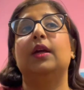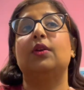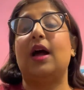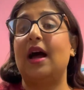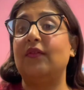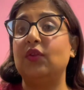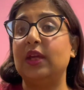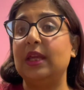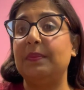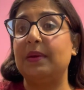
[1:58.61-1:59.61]
You have to
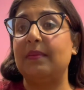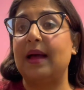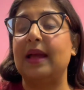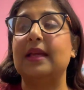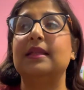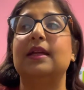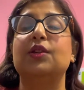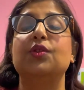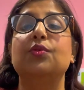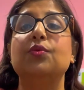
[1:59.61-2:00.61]
keep in mind that
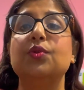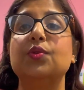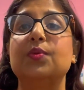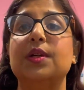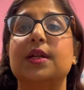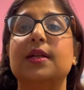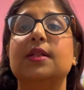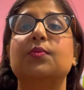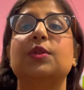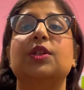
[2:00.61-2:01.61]
you use
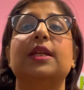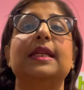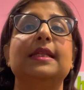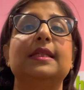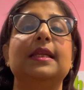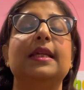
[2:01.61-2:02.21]
words which are easily